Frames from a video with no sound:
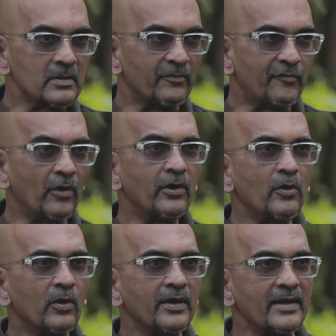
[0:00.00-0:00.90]
some
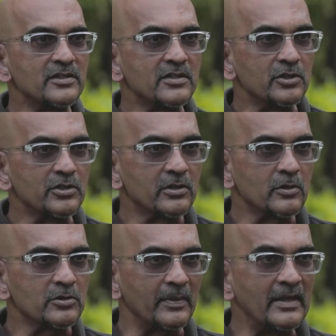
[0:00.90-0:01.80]
foreign
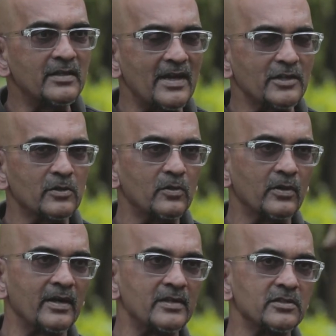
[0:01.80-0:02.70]
organization or some international
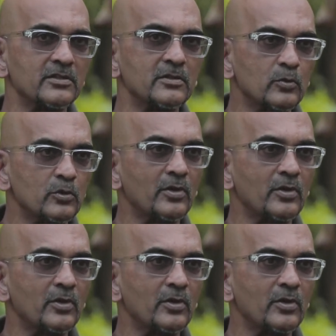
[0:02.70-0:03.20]
organization to